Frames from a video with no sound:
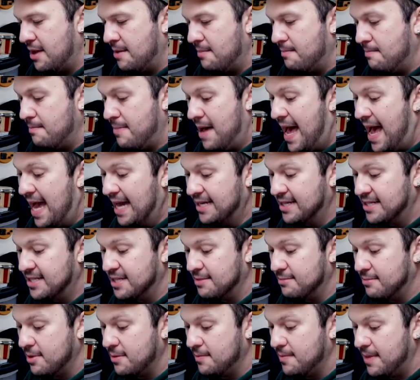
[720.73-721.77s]

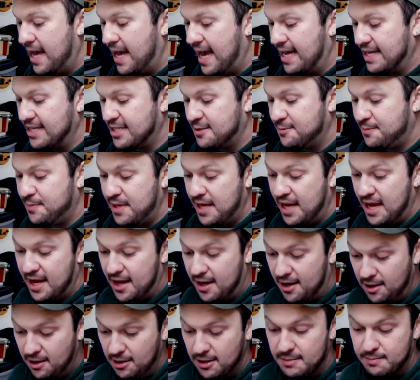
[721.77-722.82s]
Maximum
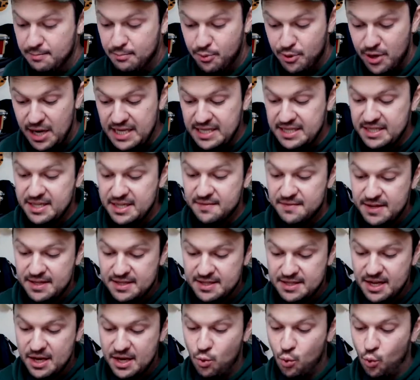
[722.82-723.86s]
SPL, impressive.
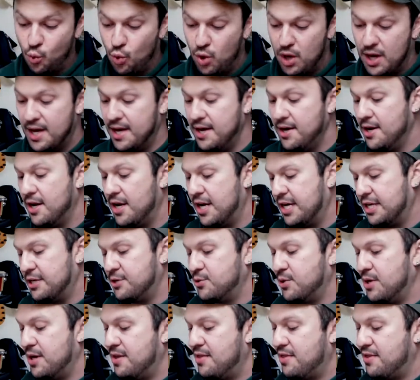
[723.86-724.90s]
It's a
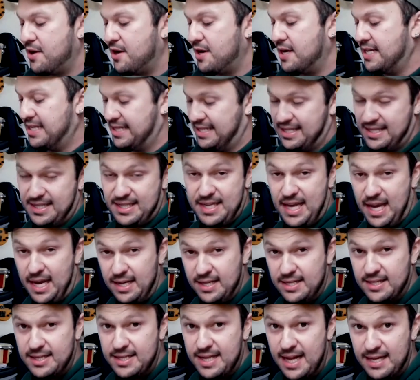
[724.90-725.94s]

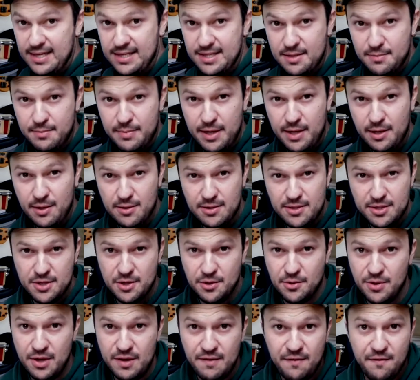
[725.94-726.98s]
136 decibels.
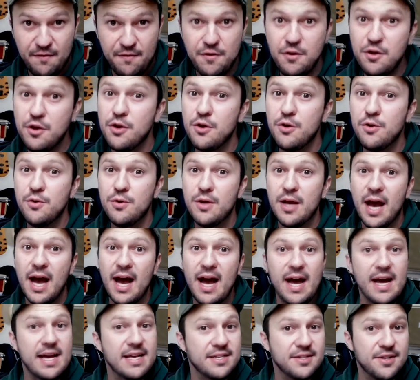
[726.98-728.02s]
So if you
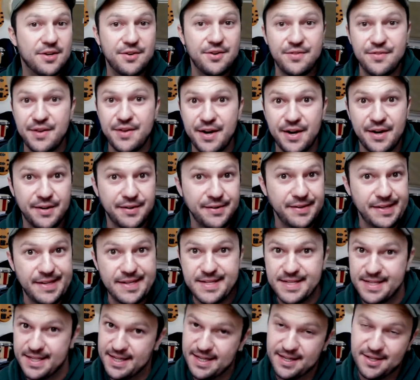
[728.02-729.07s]
guys are there
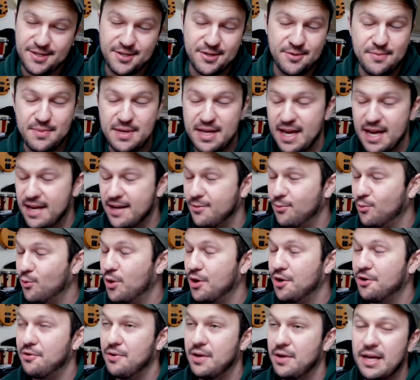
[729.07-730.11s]
listening to me and
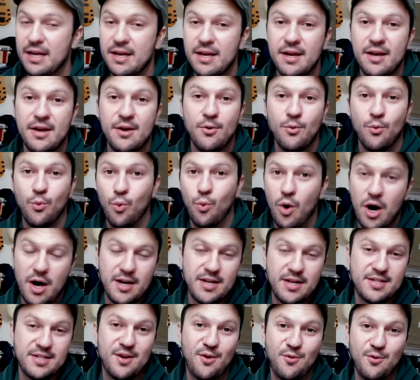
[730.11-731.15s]
wondering, what
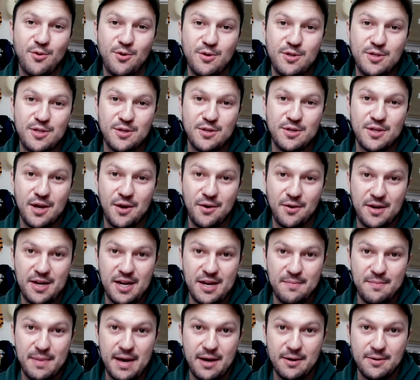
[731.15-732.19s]
is Augusto talking
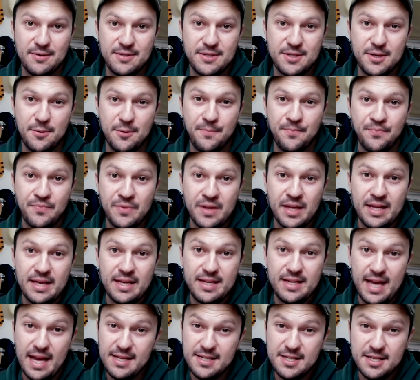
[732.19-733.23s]
about? So
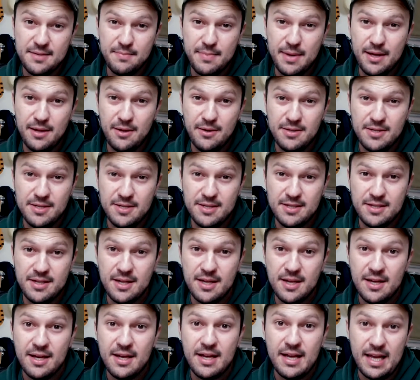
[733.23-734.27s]
decibels,
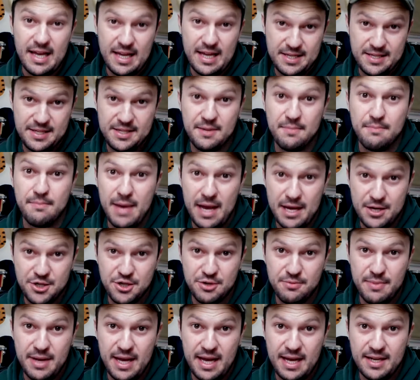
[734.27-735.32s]
it's the
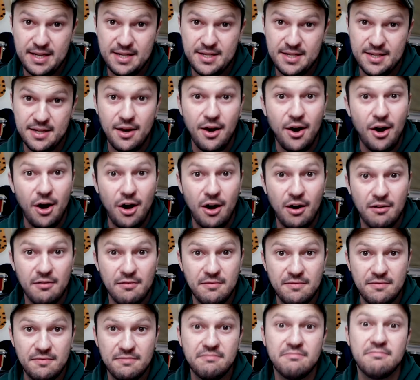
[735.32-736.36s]
measurement
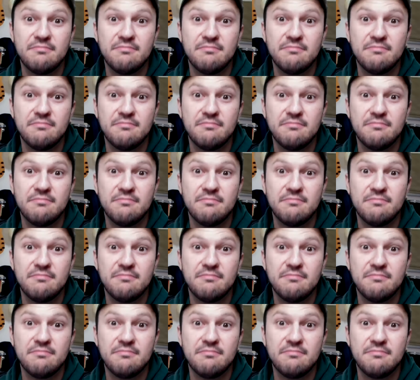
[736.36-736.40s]
of